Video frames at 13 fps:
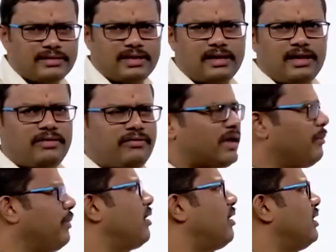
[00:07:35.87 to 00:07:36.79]
are generally we
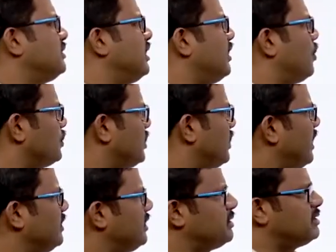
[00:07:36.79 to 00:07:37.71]
come across the question
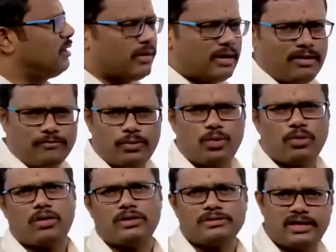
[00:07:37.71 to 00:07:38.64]
like this: number of
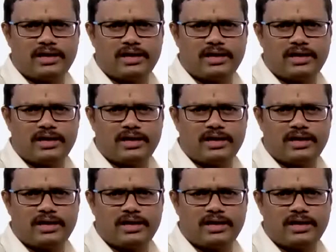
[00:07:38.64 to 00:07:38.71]
protons,